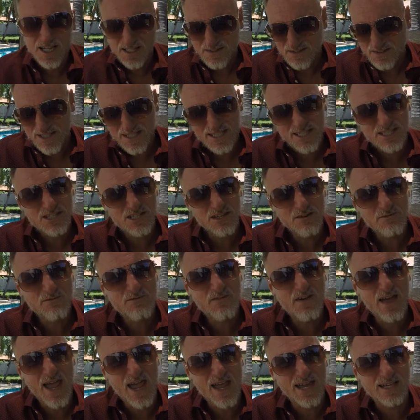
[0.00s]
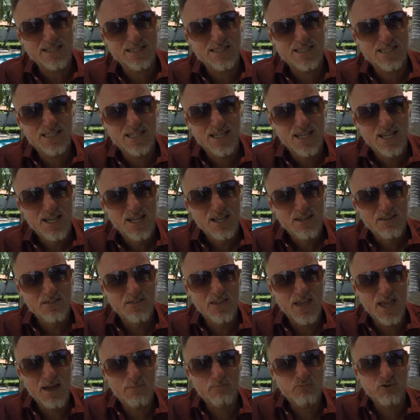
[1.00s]
need to vet
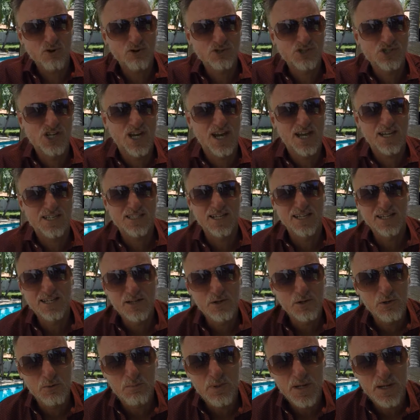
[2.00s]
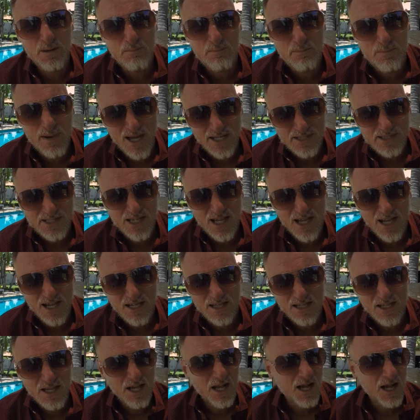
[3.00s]
their projects a little bit better.